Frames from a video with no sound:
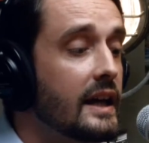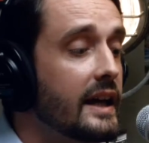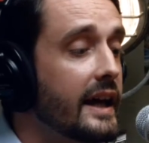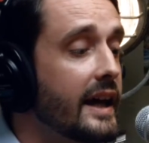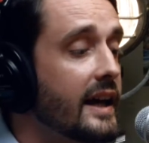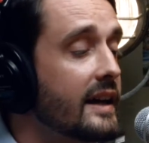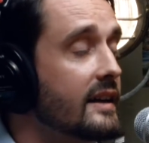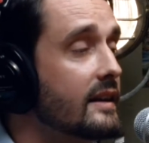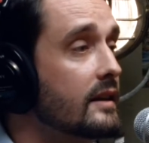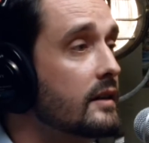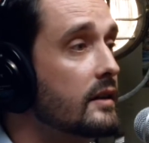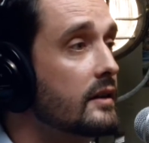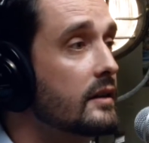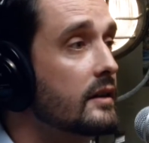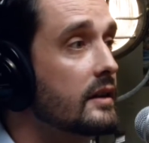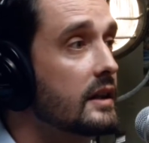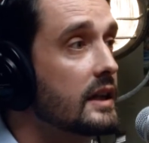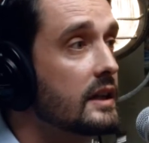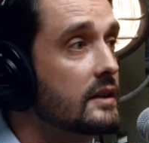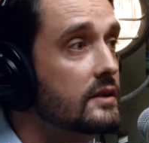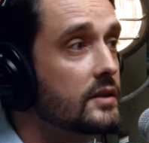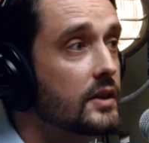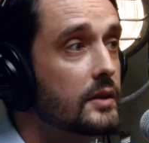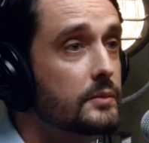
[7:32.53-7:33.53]
And
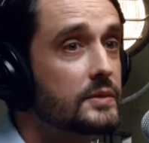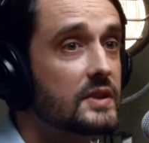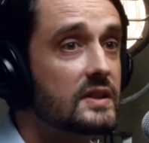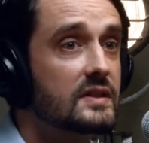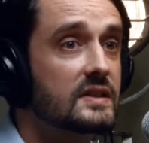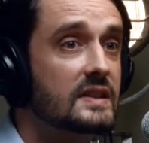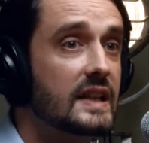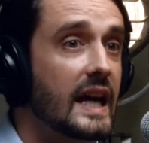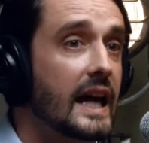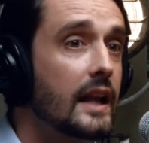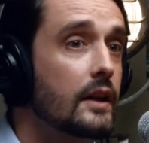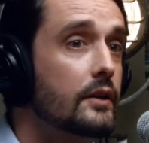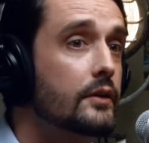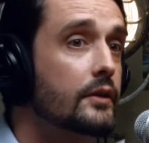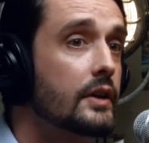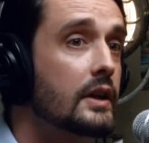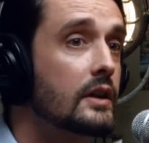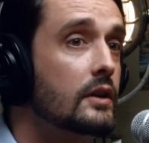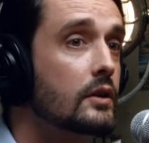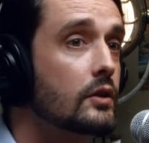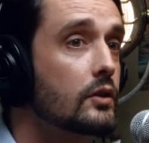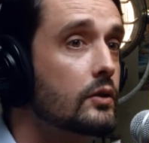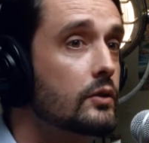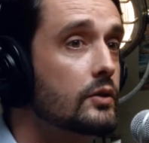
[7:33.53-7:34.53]
in terms of salary
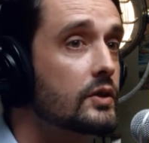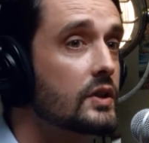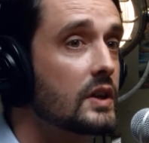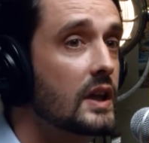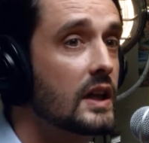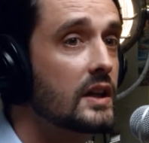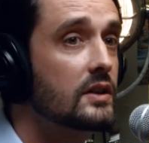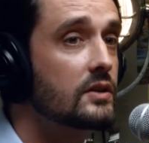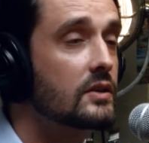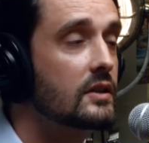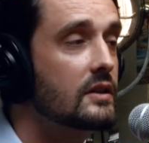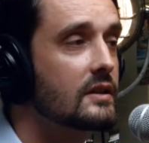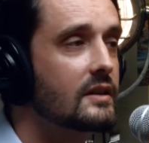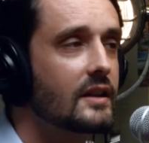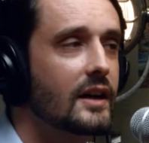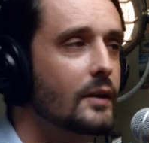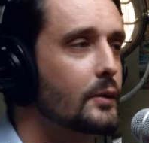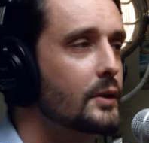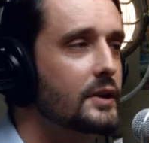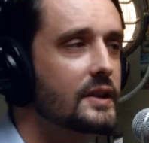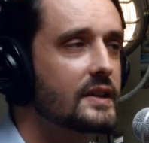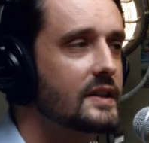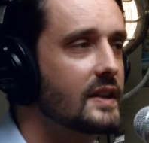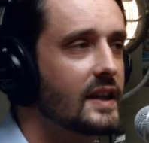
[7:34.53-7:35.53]
negotiation, I
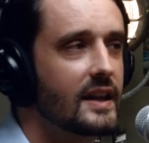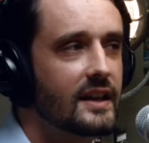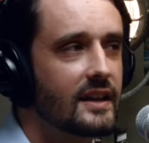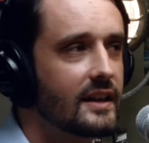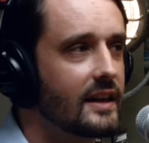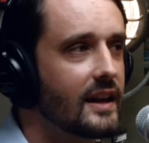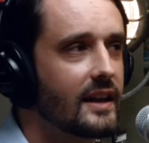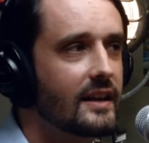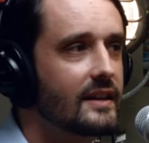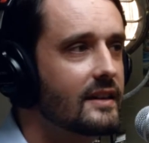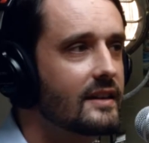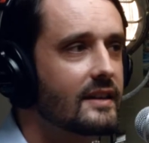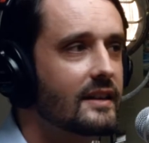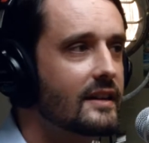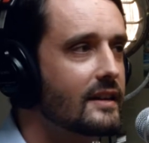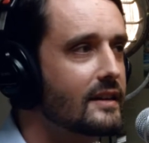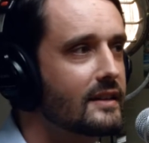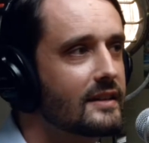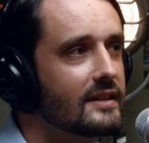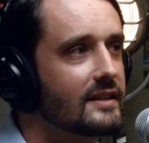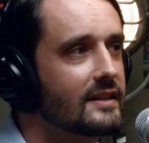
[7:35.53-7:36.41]
would have taken anything.